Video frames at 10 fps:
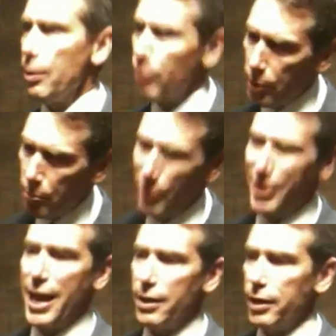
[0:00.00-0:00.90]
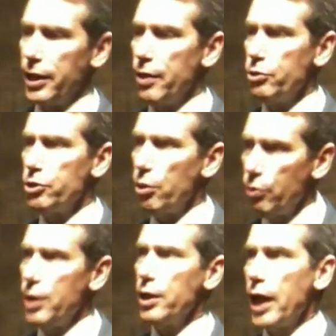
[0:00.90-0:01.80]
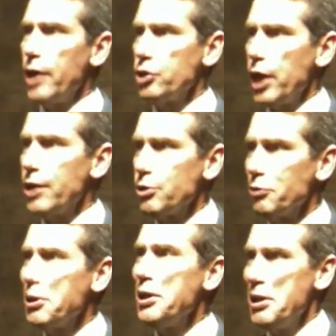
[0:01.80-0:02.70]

And when you put that together, Joe, then you got a chance of